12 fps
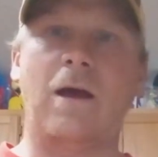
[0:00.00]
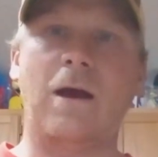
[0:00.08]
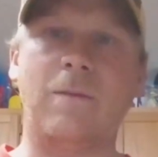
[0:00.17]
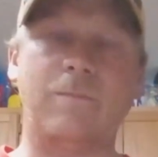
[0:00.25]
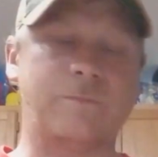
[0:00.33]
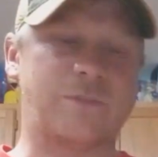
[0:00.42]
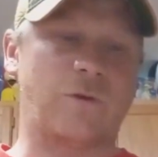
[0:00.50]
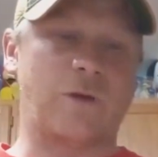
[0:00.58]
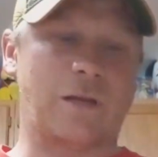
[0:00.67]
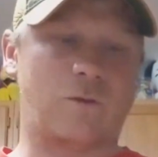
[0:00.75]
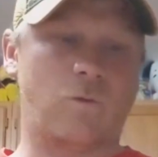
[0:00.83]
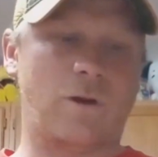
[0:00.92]
Um, it's only
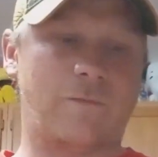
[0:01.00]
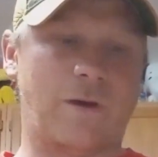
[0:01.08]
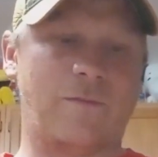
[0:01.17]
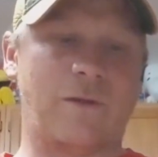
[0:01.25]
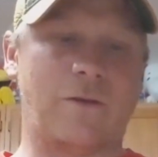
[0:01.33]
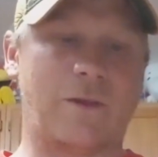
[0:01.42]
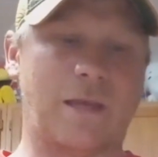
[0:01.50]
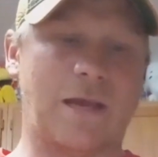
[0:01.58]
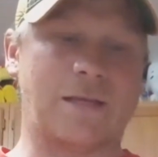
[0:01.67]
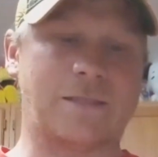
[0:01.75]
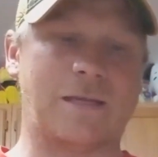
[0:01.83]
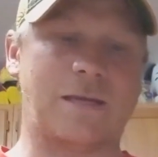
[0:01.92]
got a 25 gallon
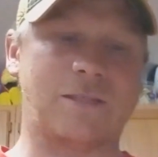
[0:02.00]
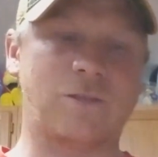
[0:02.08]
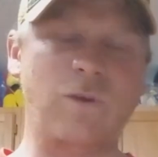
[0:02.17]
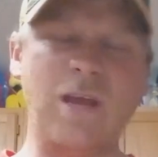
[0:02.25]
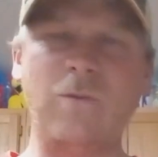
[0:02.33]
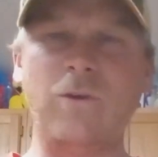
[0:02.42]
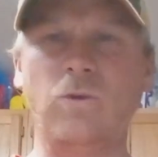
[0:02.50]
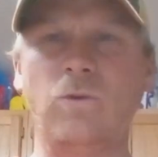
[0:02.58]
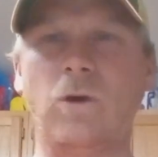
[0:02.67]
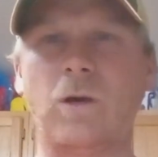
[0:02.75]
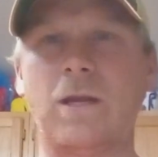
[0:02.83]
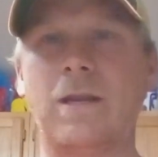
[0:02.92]
gas tank, so you're
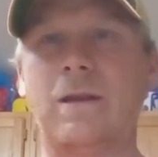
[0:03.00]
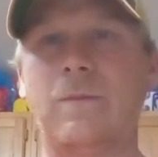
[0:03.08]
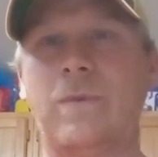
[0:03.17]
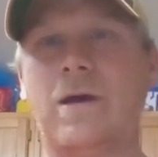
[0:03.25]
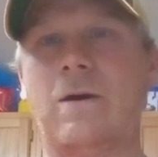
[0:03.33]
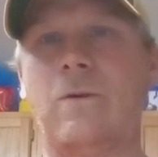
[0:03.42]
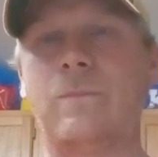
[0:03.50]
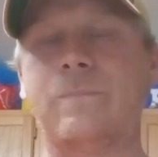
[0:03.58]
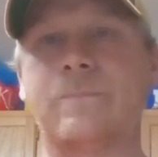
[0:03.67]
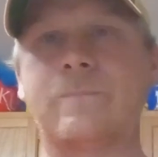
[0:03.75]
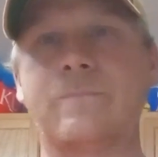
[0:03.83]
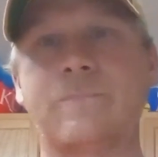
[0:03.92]
looking at about
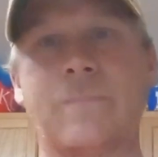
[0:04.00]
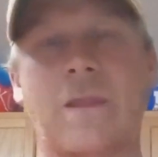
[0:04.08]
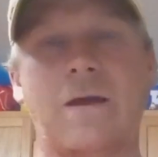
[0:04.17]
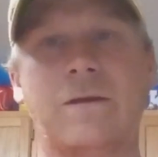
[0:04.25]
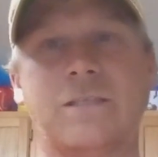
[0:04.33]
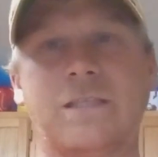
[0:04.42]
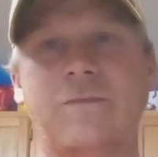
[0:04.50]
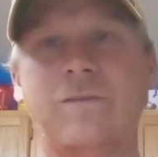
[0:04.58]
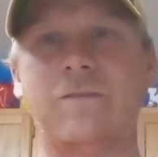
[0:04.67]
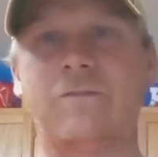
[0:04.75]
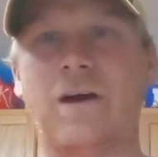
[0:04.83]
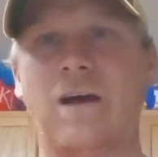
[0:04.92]
uh,
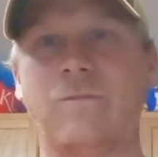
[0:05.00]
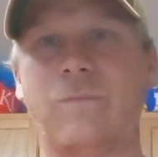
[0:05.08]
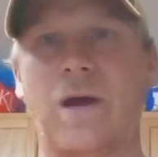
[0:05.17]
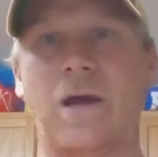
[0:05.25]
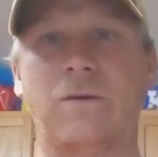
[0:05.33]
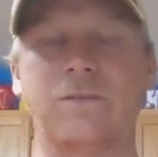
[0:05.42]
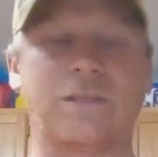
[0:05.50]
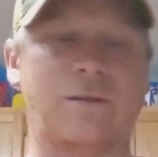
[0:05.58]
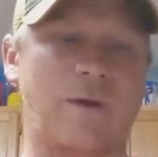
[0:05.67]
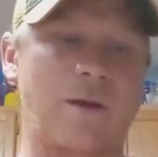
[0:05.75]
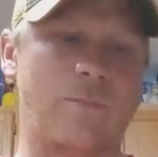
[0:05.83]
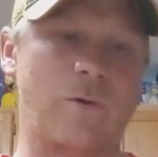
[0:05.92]
75 miles, and
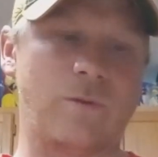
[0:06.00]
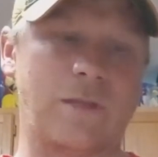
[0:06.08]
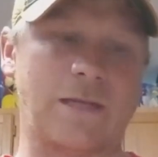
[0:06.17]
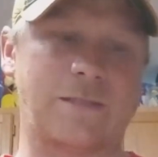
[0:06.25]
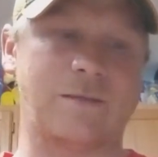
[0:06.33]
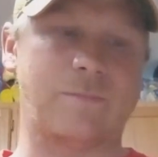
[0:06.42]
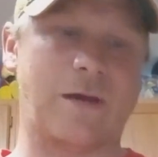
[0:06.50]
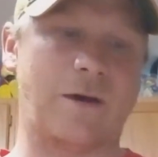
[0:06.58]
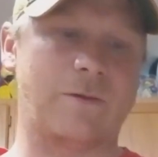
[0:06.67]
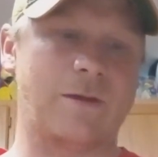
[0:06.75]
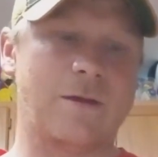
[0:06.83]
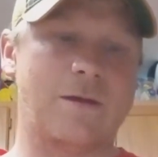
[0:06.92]
in my boat, that's
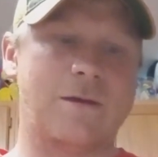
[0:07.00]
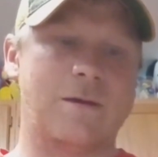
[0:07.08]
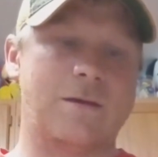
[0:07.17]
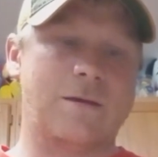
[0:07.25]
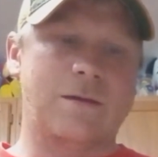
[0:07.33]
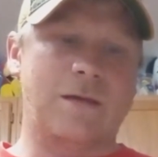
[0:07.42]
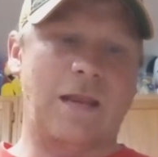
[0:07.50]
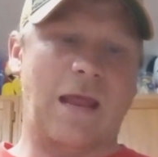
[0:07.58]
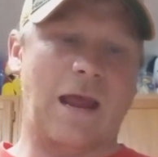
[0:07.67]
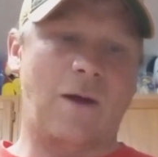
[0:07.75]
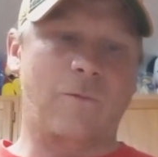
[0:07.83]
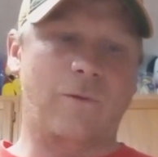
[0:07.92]
about an
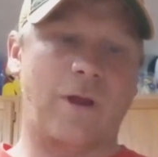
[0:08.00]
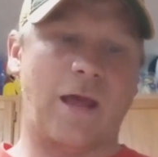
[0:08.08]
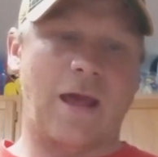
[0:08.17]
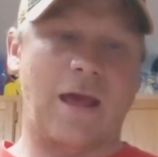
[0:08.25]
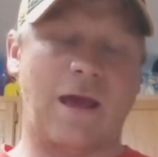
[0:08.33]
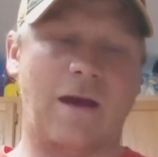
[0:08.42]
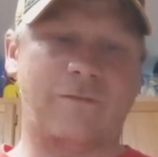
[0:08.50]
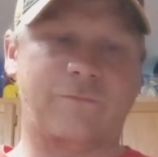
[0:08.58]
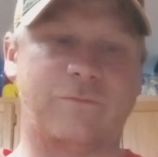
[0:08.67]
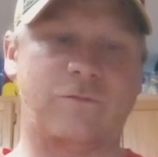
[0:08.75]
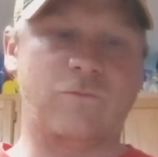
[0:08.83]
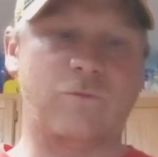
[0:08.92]
hour and a
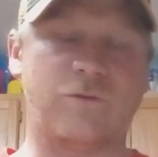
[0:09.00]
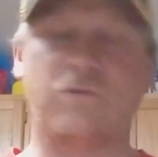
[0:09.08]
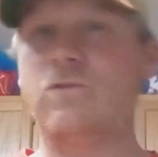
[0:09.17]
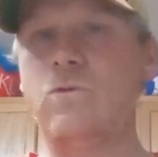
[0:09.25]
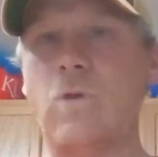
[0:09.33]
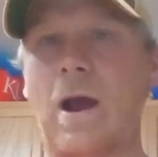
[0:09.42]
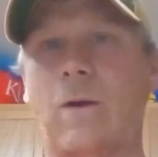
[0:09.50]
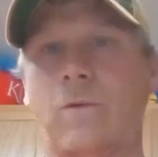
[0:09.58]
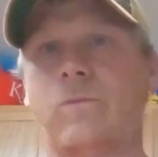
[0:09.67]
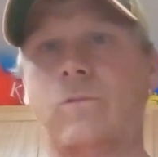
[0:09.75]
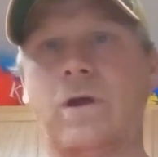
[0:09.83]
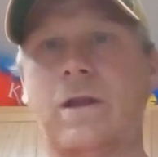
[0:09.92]
half to a two
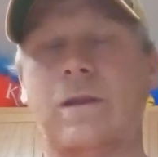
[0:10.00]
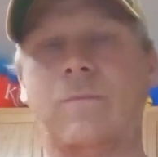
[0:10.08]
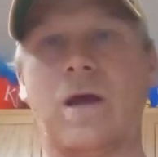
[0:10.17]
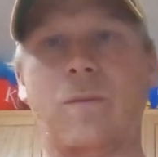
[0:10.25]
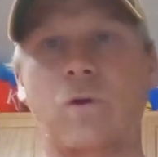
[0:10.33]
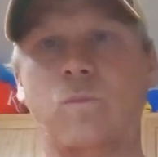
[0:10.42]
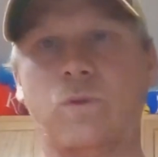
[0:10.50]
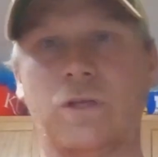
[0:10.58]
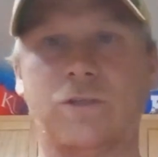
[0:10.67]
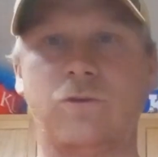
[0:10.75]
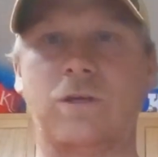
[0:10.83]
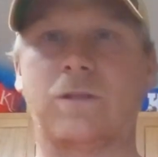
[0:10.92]
hour run in my boat.
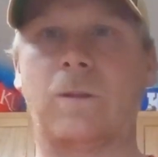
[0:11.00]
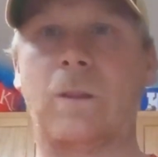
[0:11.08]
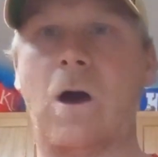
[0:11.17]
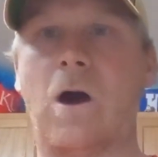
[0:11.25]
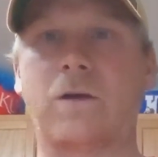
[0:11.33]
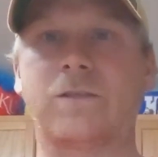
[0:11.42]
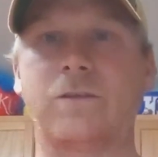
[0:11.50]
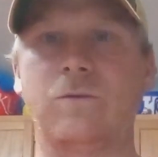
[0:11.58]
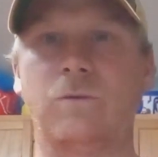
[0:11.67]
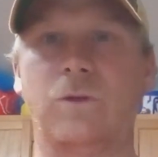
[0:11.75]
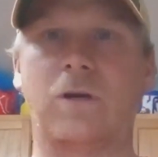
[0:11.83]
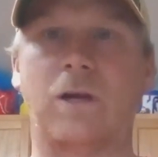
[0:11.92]
Plus, you got the lock, so
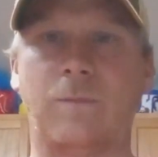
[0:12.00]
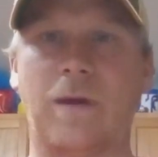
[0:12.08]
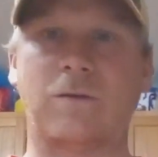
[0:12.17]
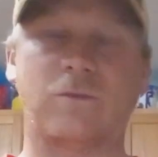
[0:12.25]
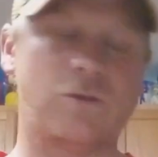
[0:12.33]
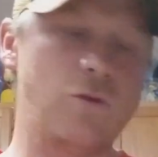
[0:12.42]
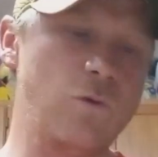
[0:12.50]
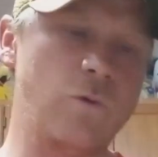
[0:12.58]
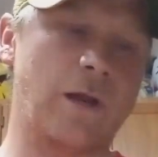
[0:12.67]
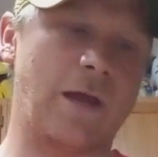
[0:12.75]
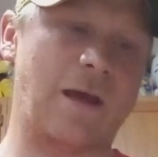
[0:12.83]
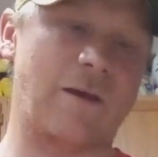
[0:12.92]
you're looking about two
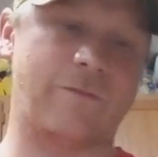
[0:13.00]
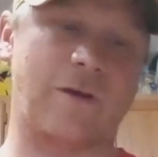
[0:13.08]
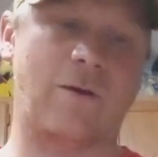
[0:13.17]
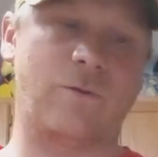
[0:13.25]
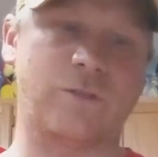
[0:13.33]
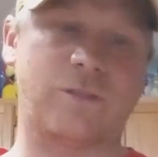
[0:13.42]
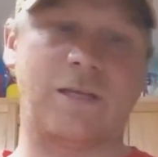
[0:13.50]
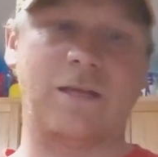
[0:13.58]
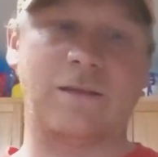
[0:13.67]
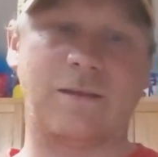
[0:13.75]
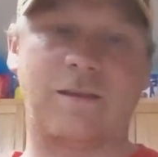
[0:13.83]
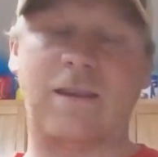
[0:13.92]
and a half hours to
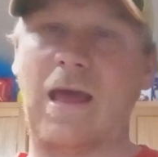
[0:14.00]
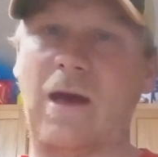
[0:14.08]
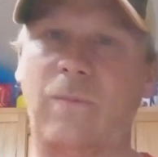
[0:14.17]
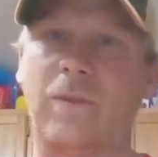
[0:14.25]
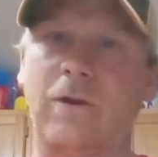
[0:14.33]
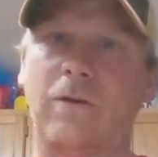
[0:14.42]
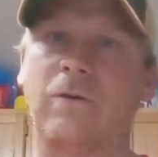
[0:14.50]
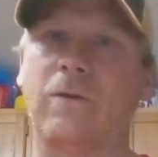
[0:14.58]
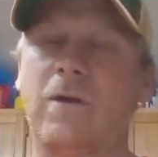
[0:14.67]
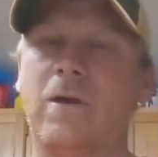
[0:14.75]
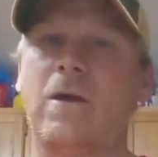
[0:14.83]
get down there